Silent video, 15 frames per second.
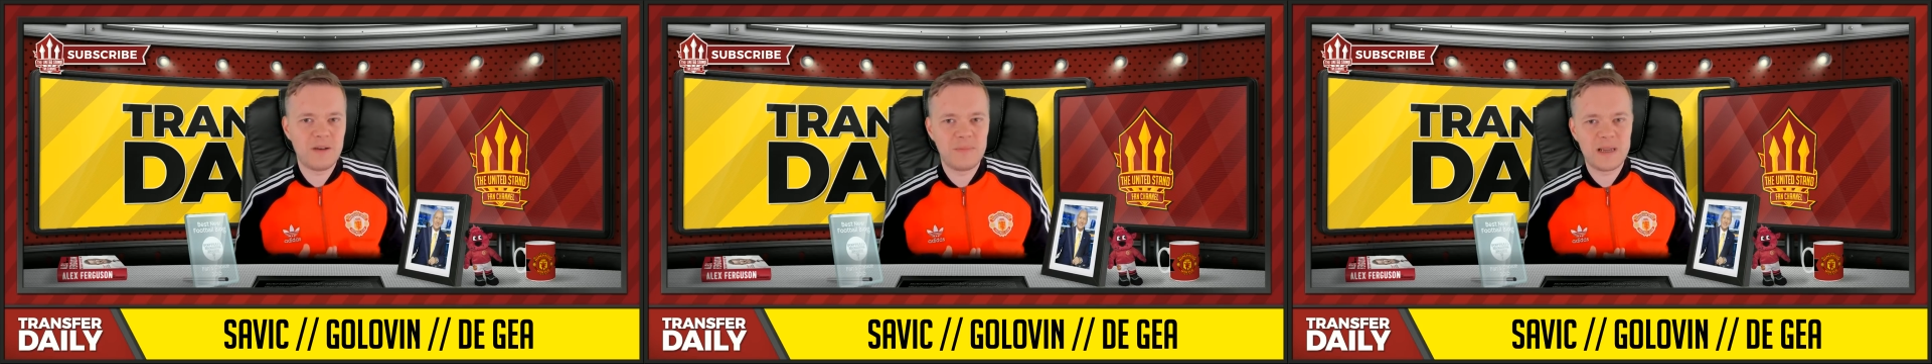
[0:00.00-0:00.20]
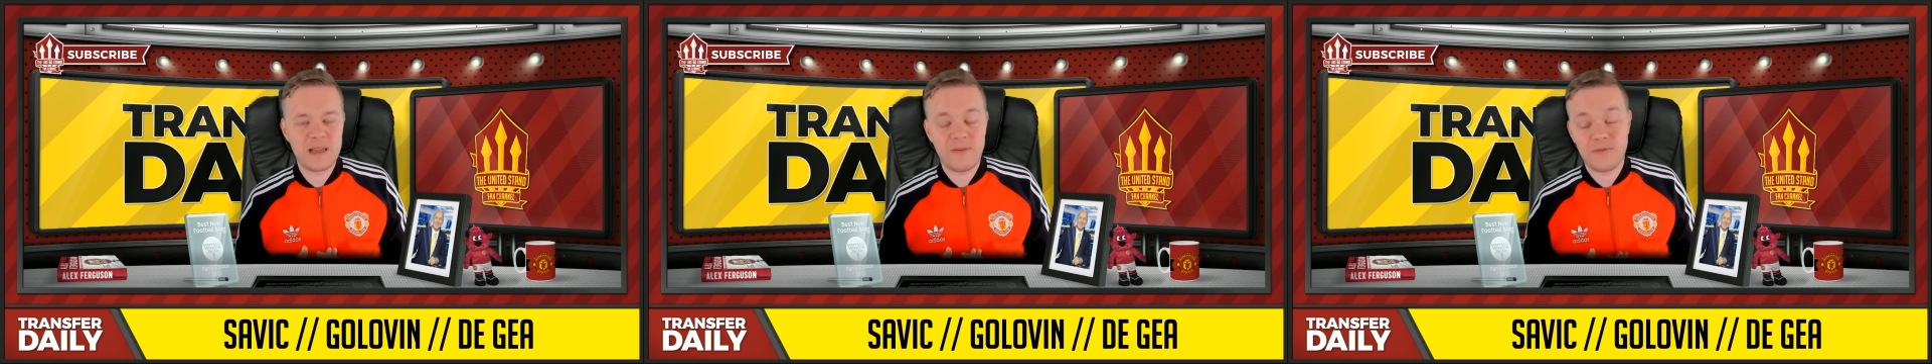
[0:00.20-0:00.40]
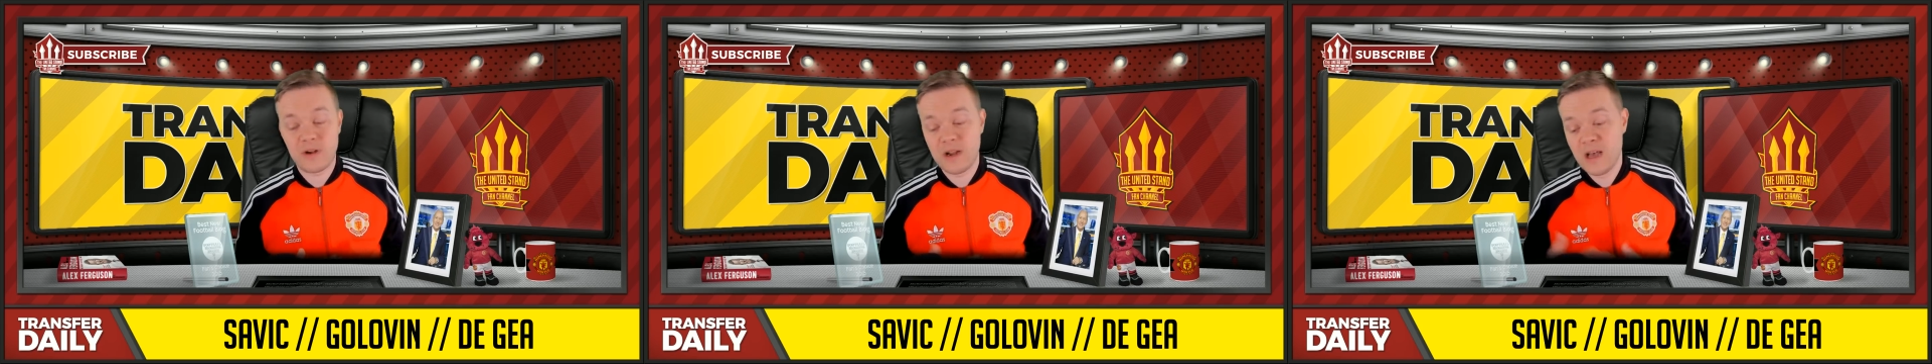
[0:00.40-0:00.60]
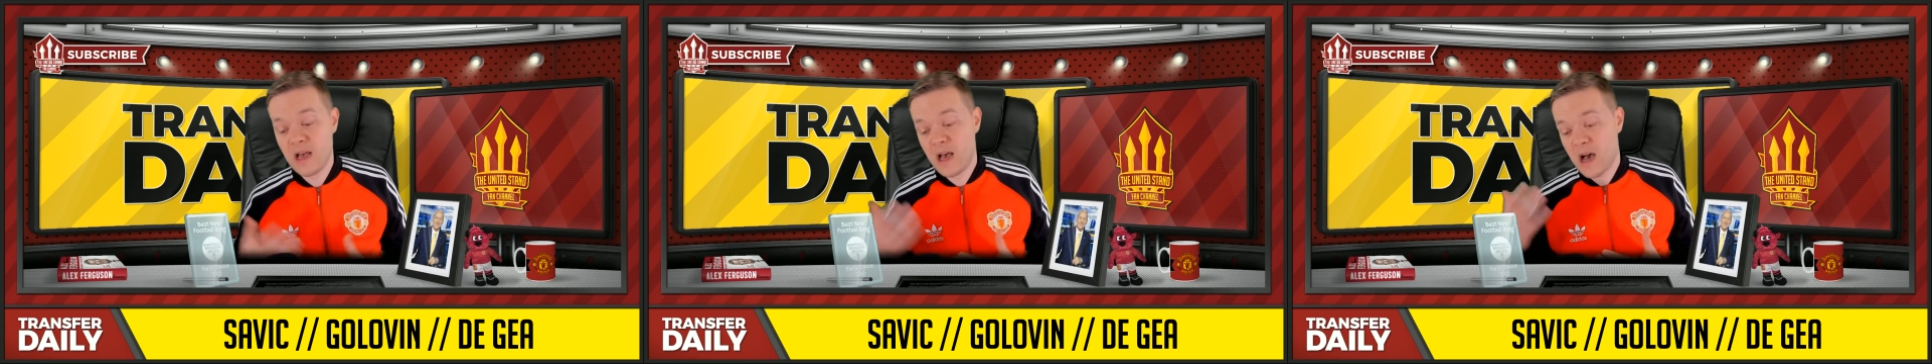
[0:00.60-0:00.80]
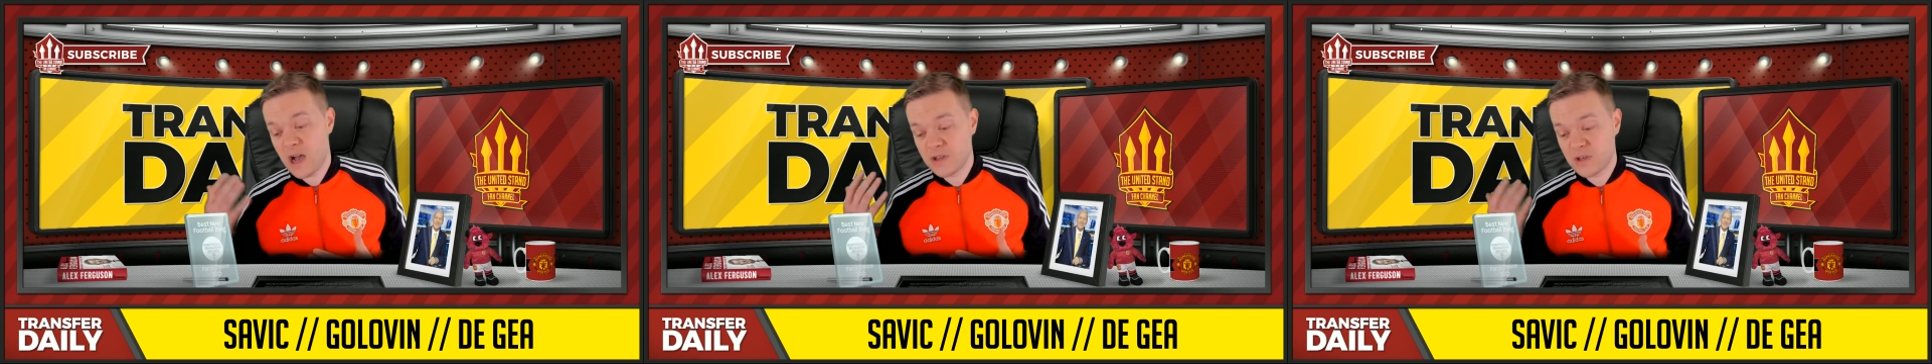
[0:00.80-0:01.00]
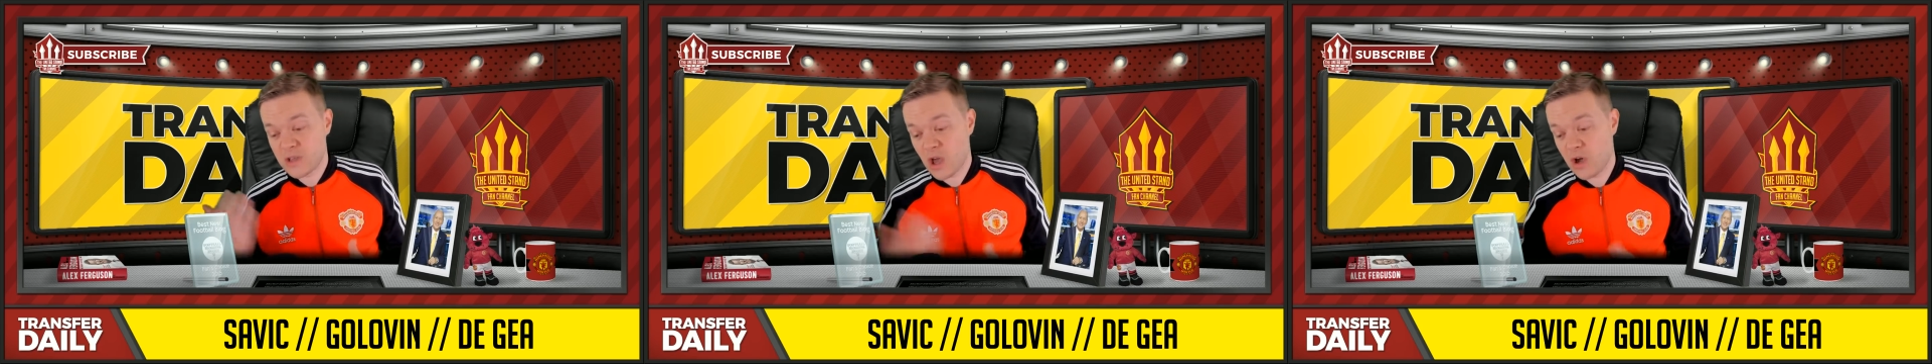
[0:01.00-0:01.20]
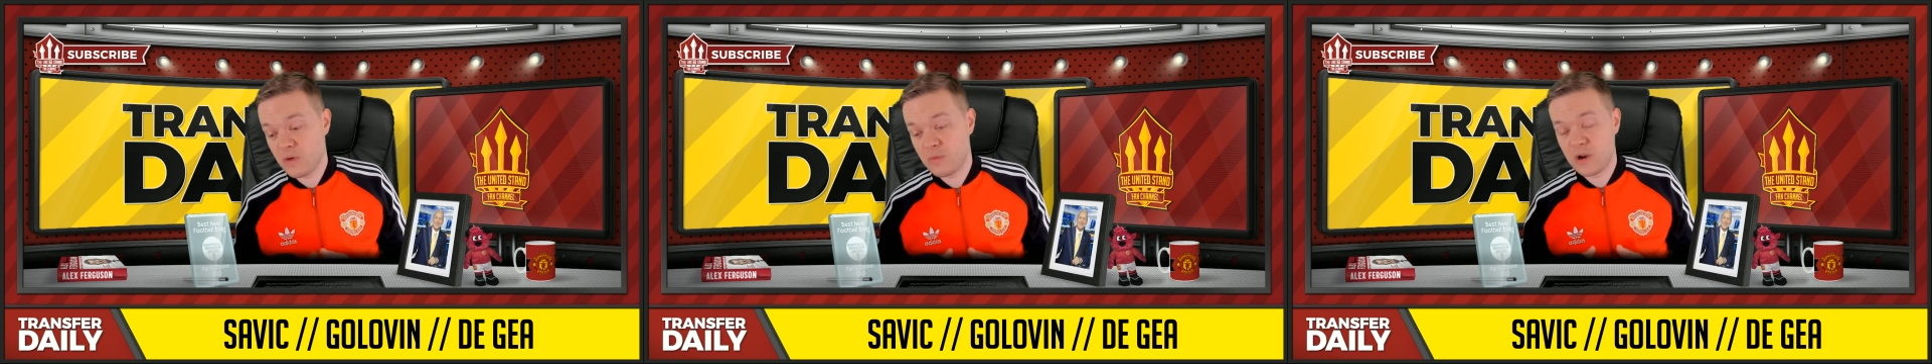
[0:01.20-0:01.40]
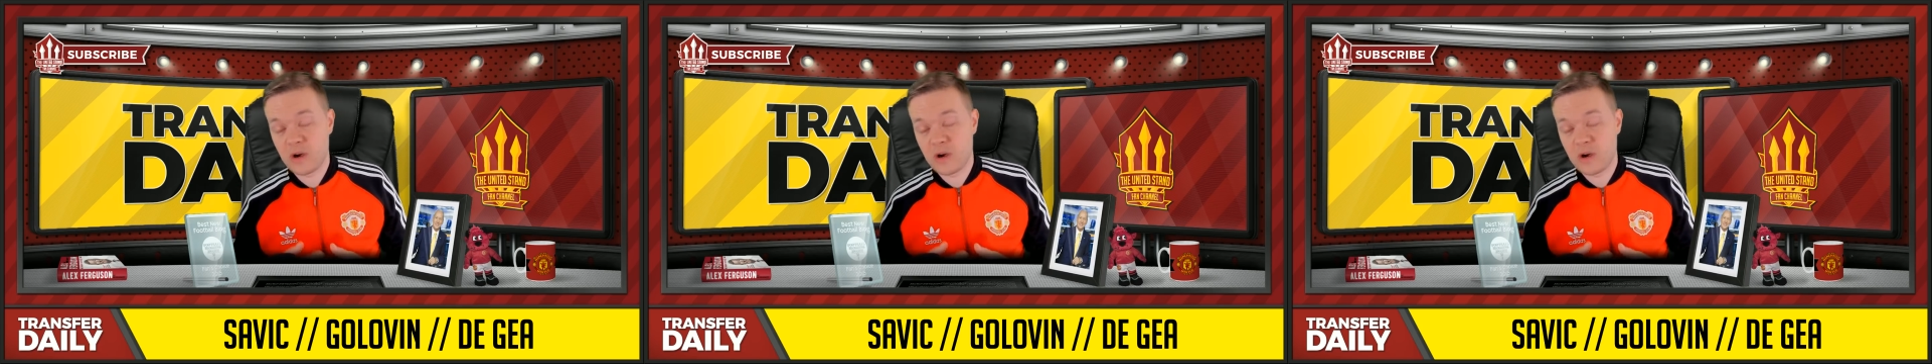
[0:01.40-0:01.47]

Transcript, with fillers: bit different. I just hope we're not